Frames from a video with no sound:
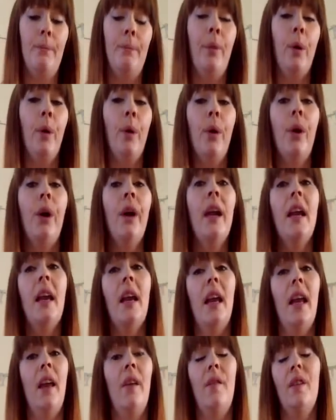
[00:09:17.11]
but
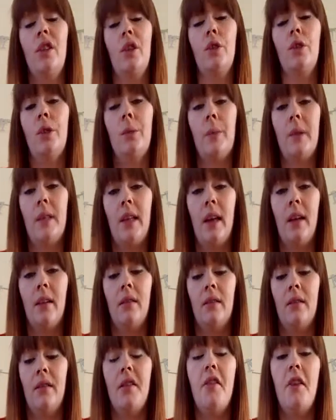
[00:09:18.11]
if it's
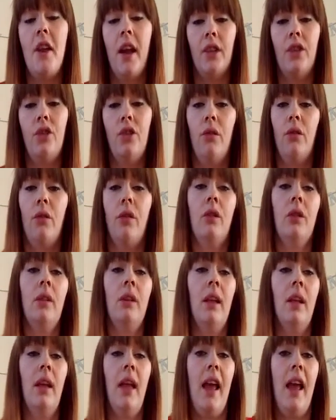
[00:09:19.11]
100% natural,